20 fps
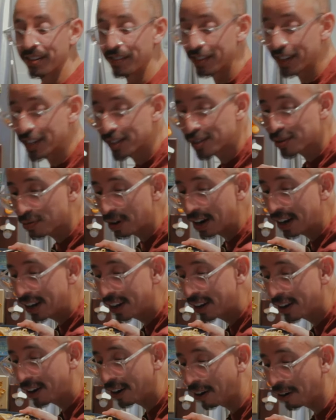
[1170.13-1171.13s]
This right
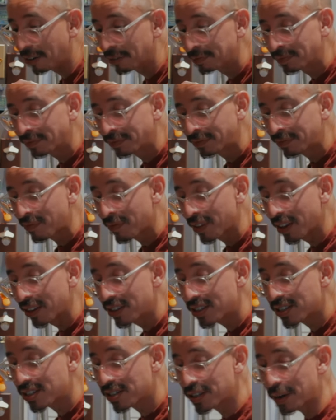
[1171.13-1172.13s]
here,
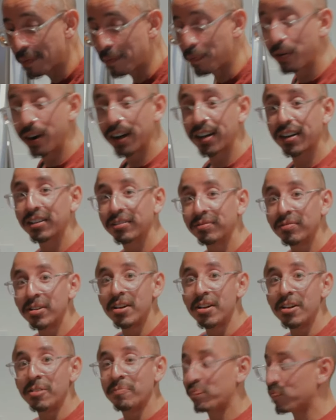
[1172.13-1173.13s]
this is a brick
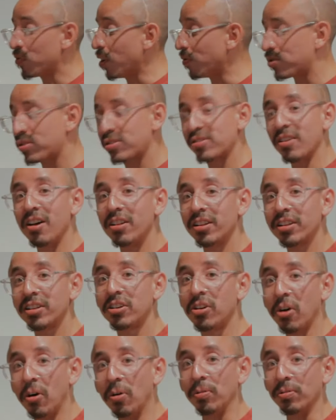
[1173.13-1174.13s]
of
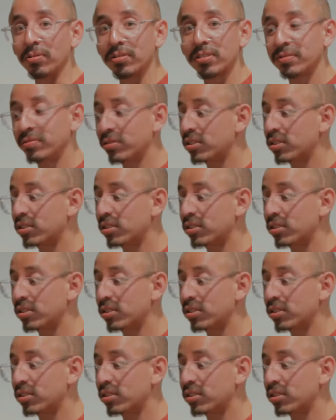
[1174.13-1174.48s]
solid gold.